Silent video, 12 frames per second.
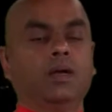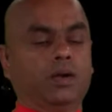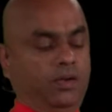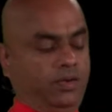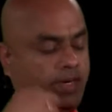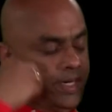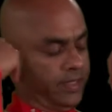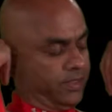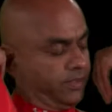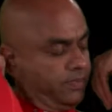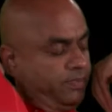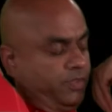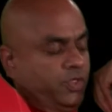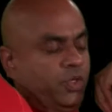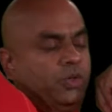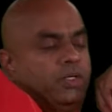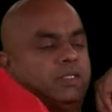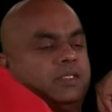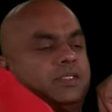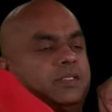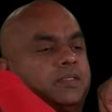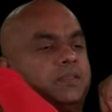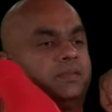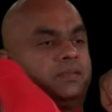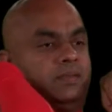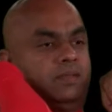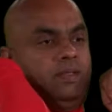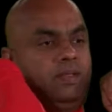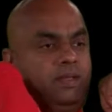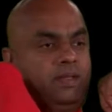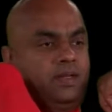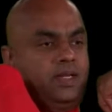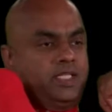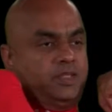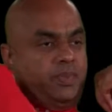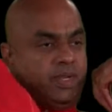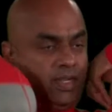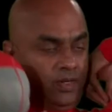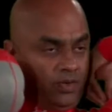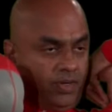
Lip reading: All right. Shoulders. Let's begin